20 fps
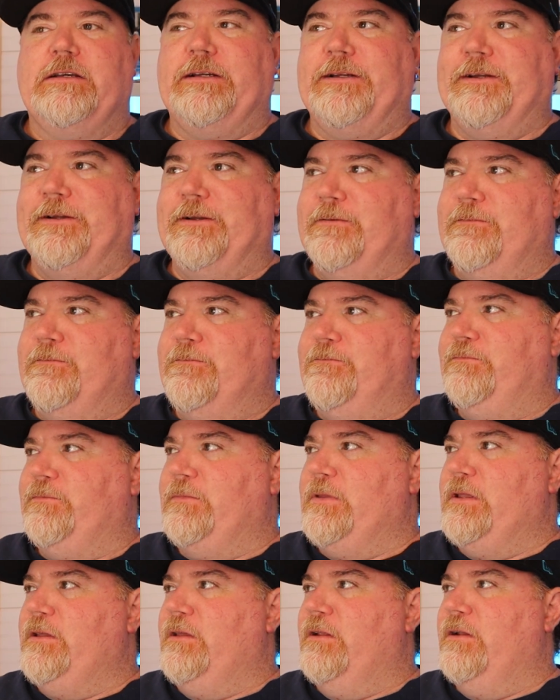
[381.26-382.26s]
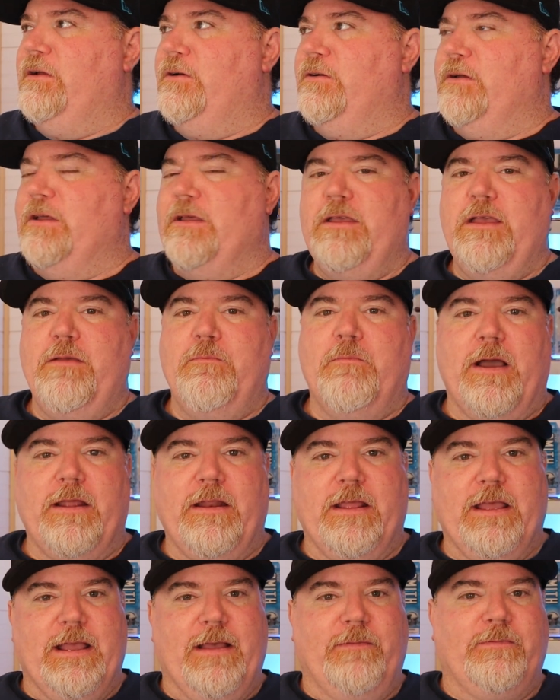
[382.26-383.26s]
You know, it
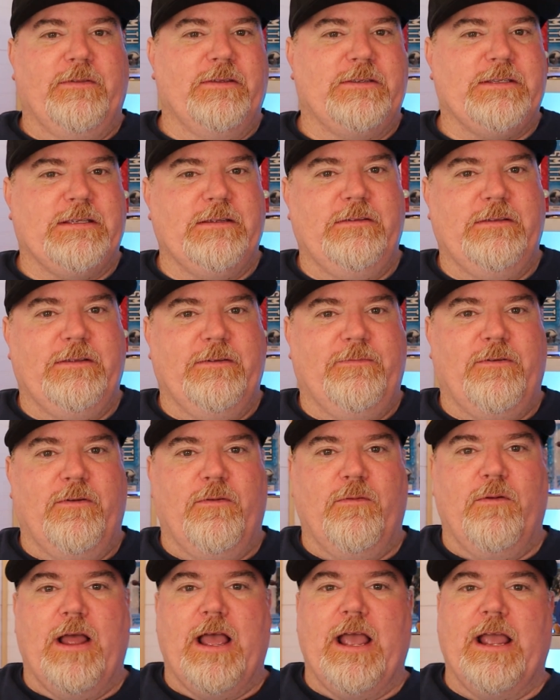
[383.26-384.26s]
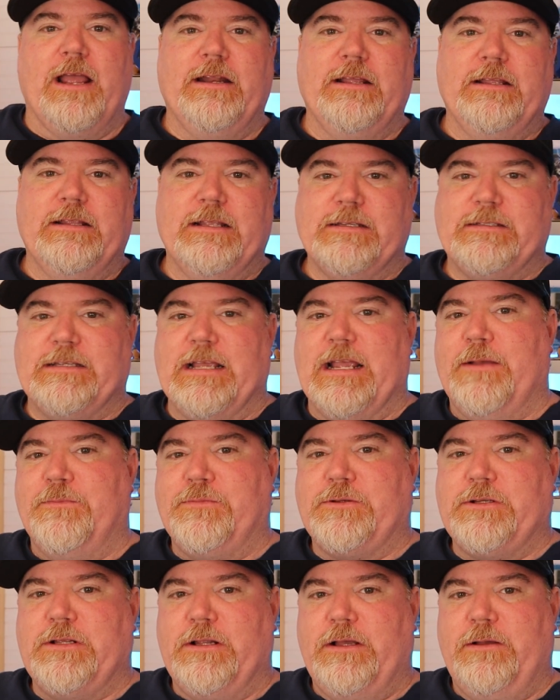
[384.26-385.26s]
might not have the variety that
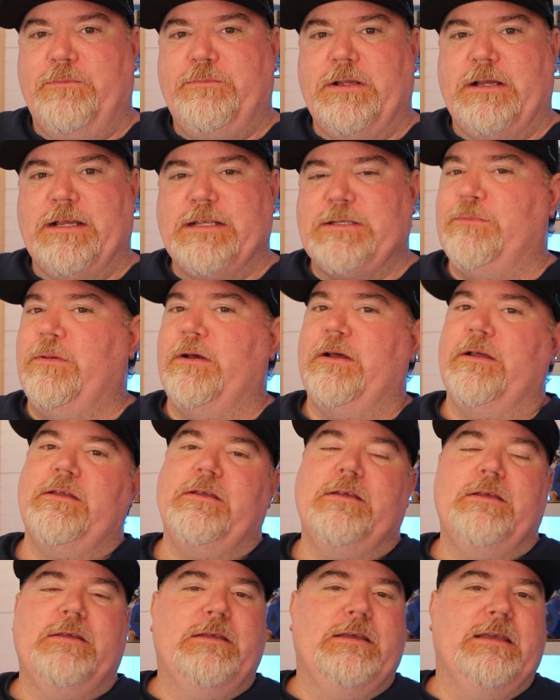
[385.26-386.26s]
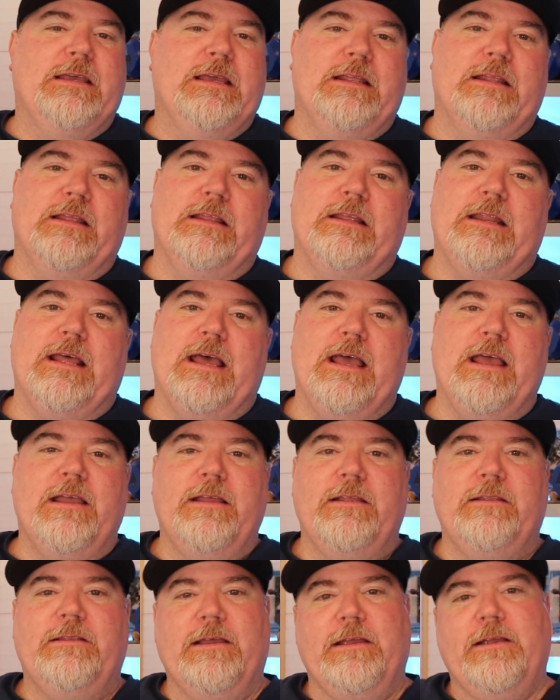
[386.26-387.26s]
Sam's Club does, but end of the
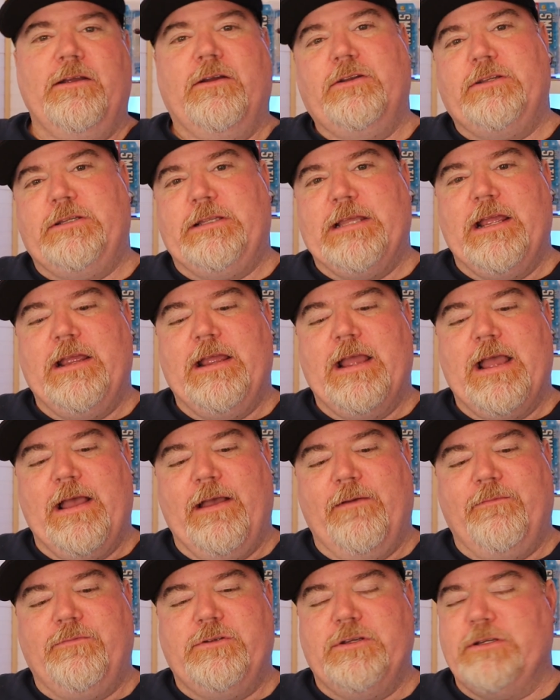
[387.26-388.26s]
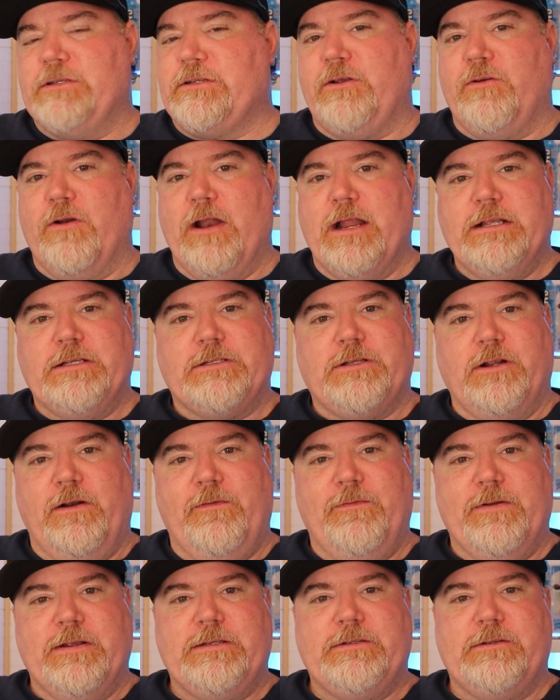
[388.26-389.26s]
day, they have just great
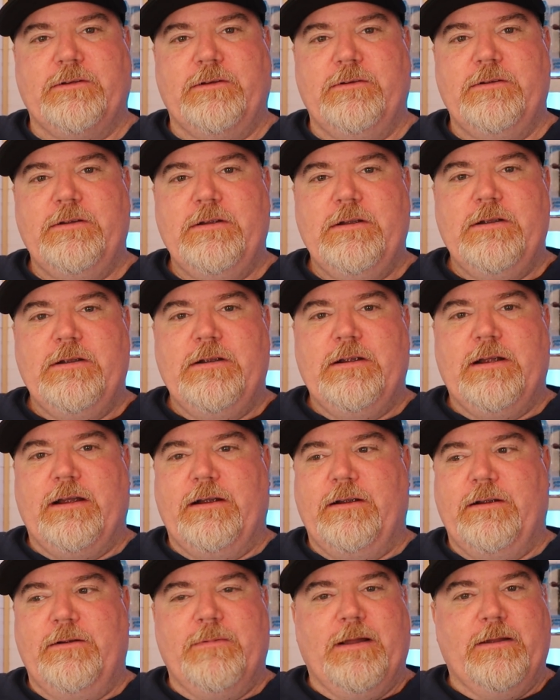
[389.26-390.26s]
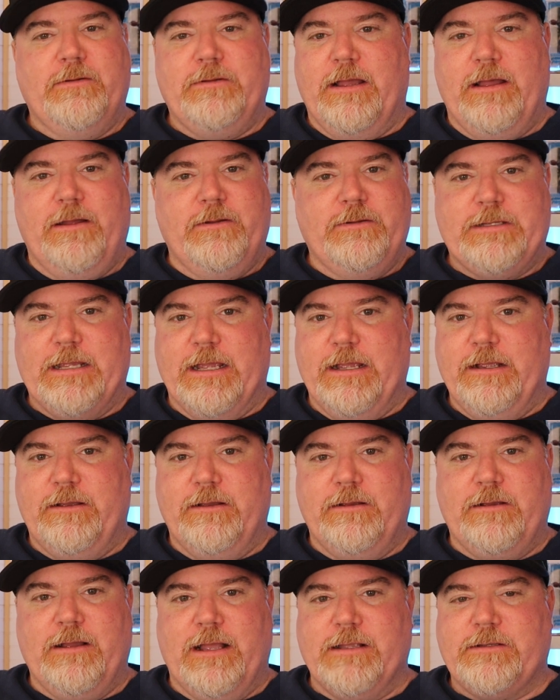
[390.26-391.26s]
service. So I'll
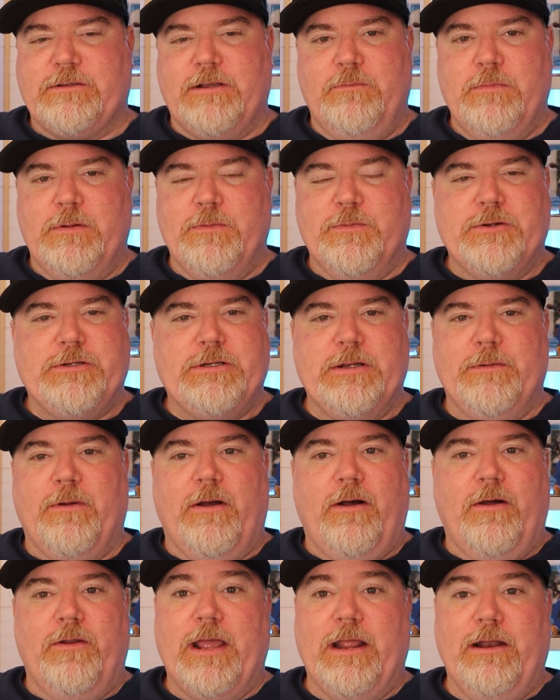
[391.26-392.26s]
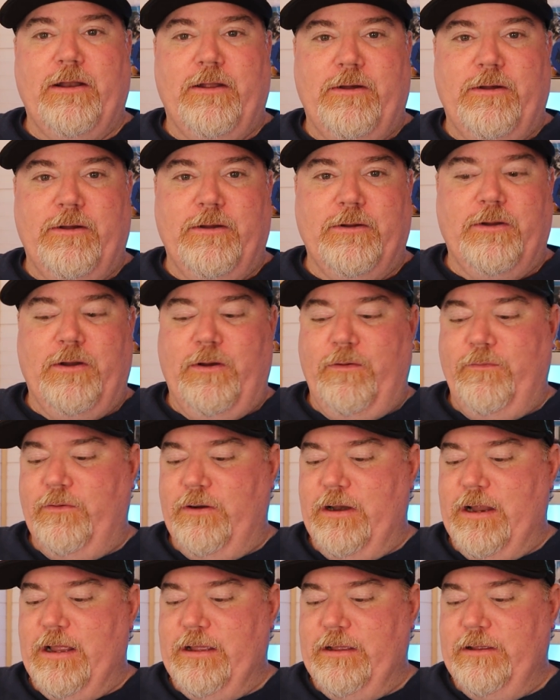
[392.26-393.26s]
take a Costco membership all day long
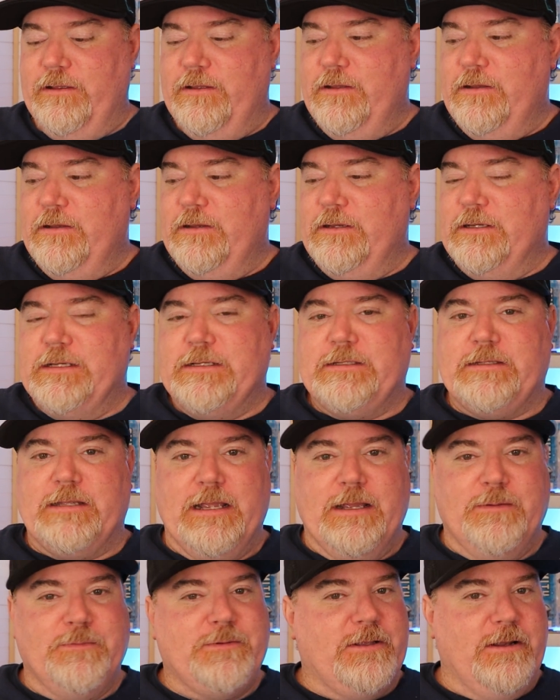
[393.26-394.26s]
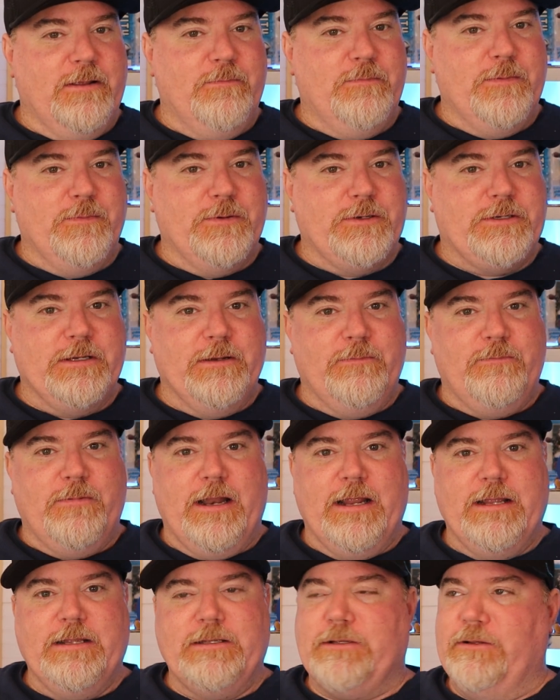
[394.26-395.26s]
over a Sam's Club membership,
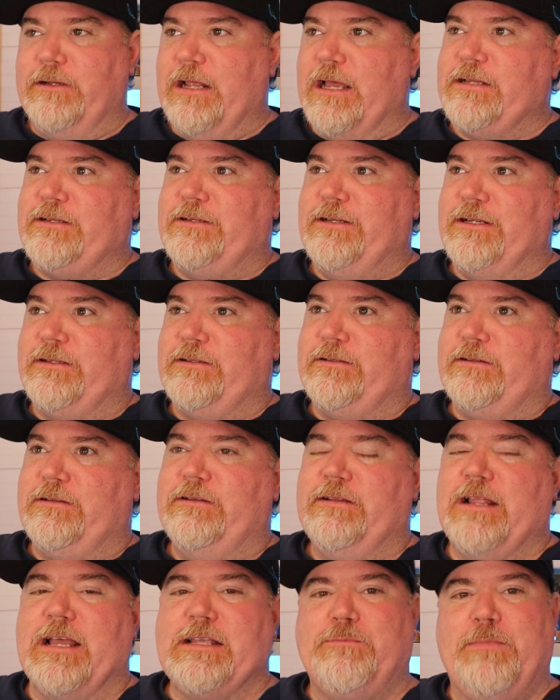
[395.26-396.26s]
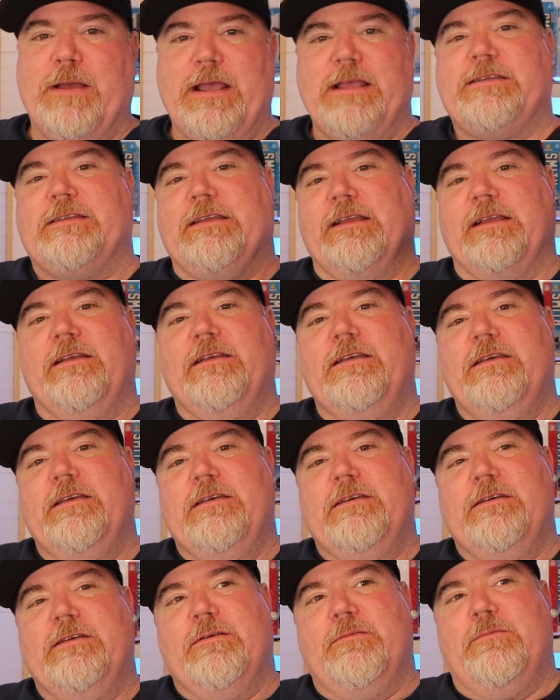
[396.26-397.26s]
right? So that's basing
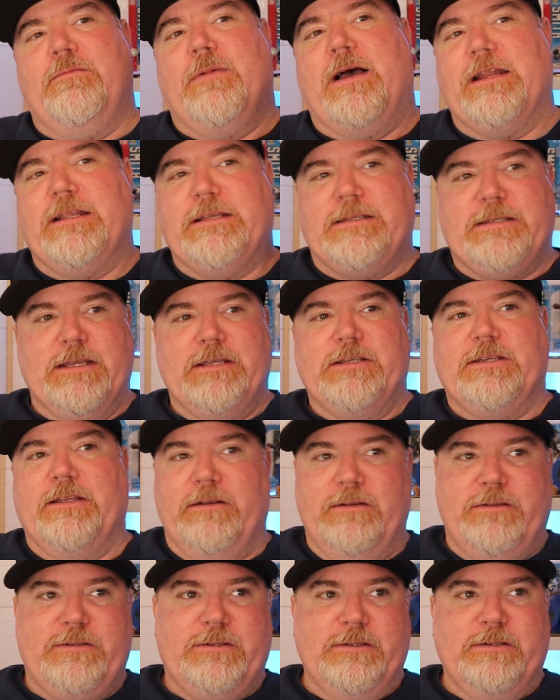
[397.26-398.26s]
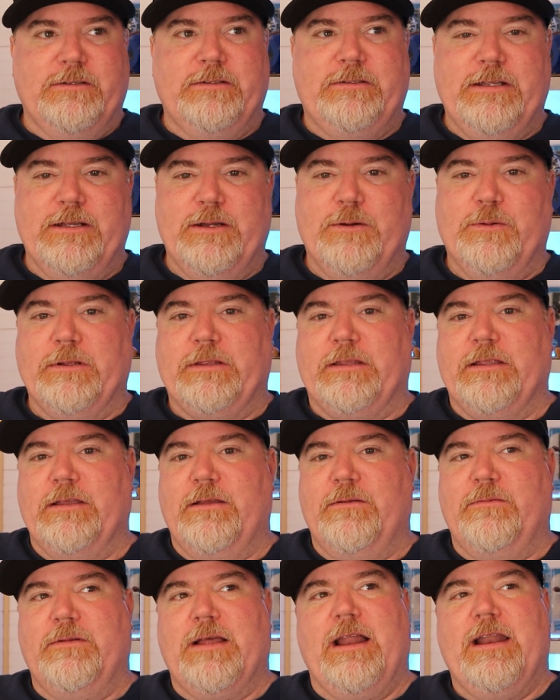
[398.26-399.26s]
my decision to deal with
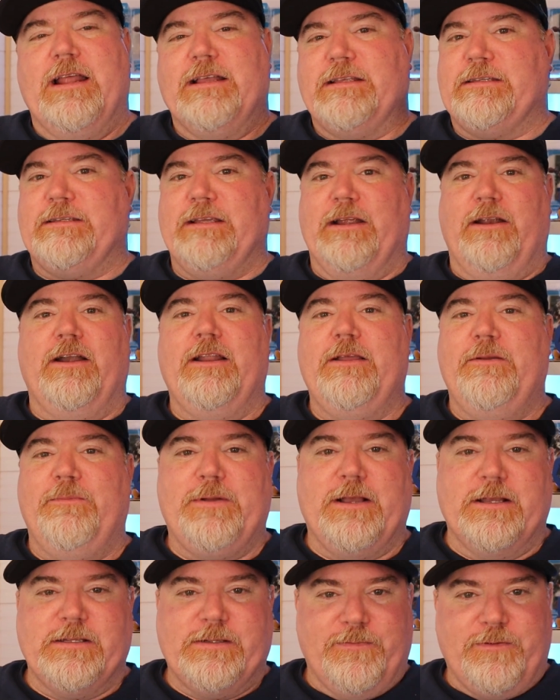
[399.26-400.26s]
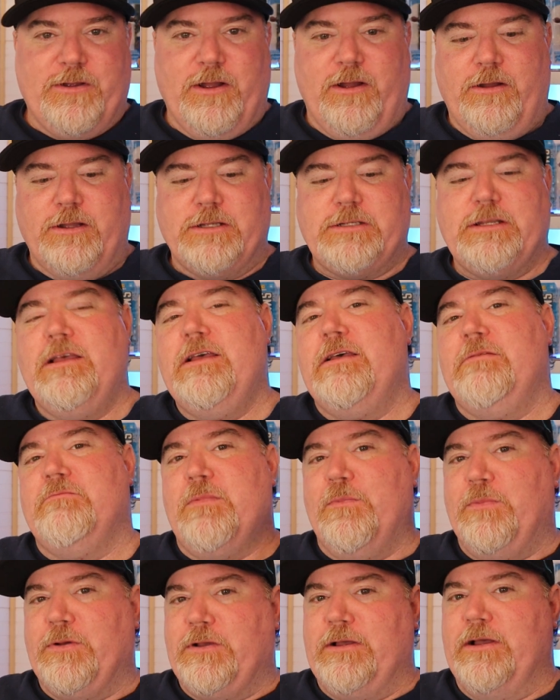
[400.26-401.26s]
them not necessarily because of cost,
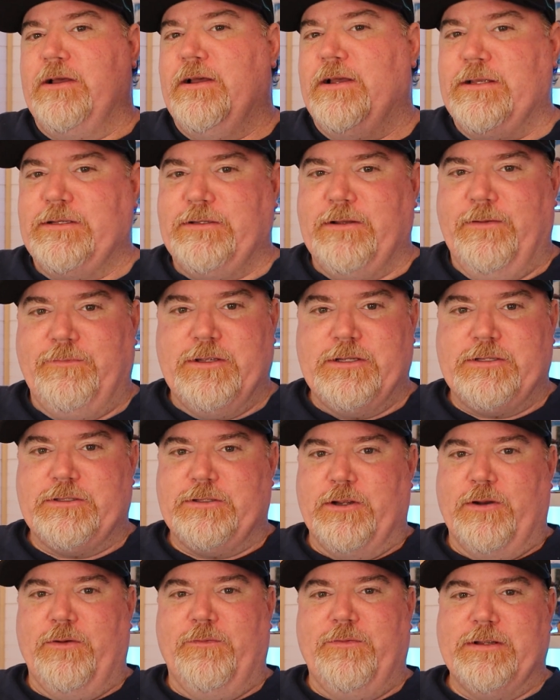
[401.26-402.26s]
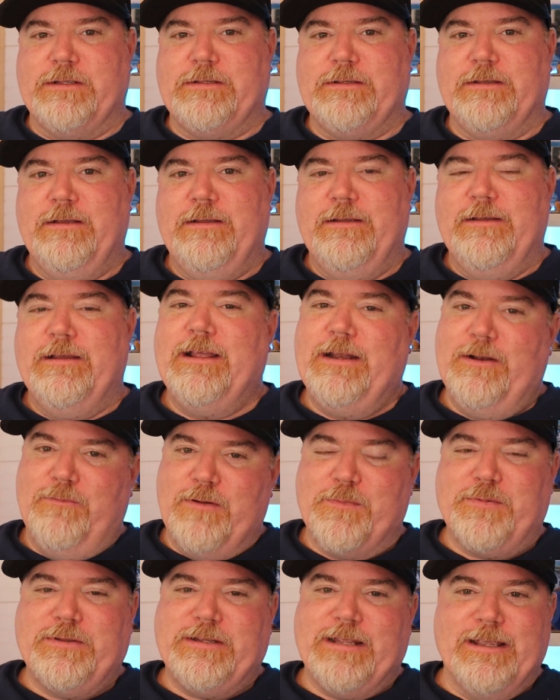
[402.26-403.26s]
but because of the service and the
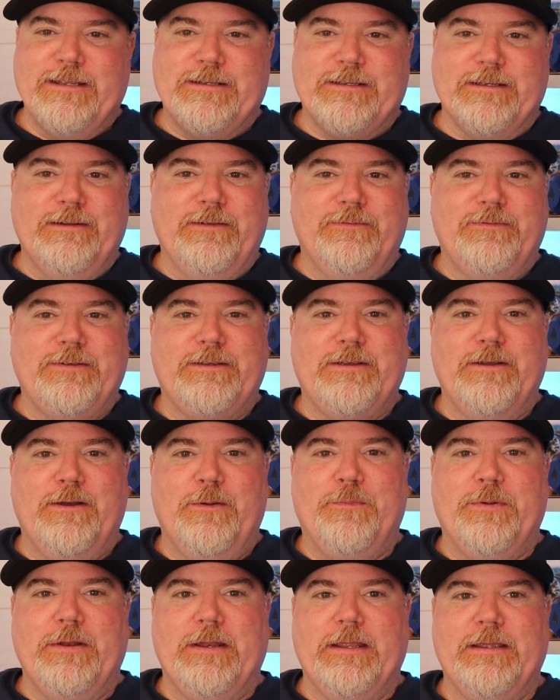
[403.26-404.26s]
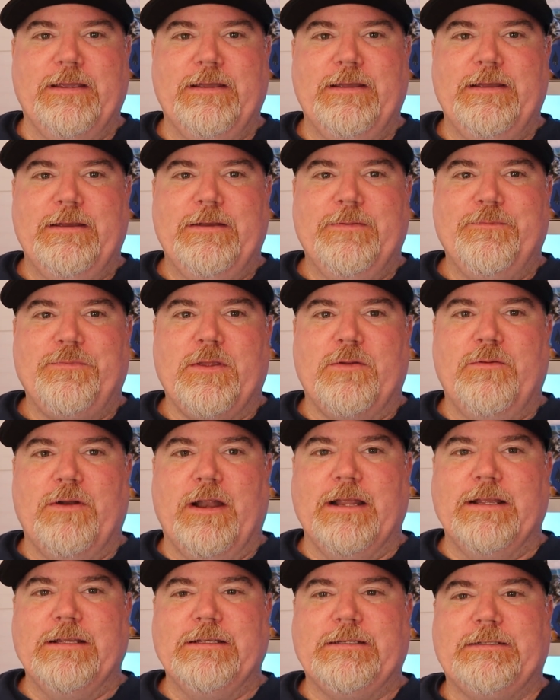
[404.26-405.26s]
reputation of the company,
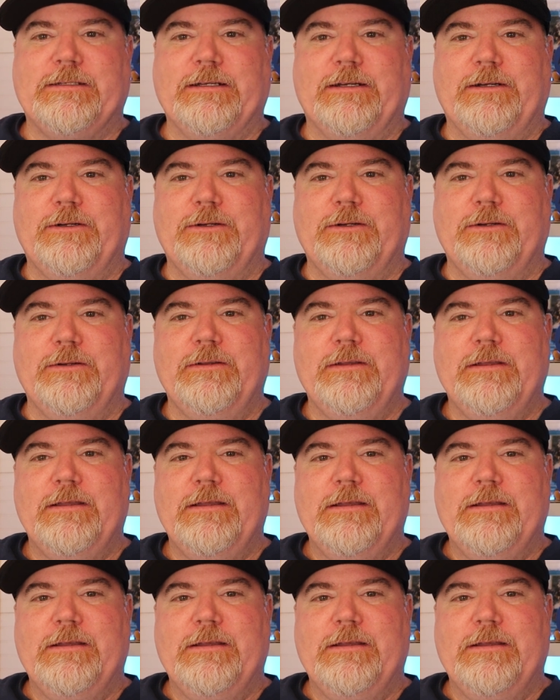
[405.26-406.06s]
right? So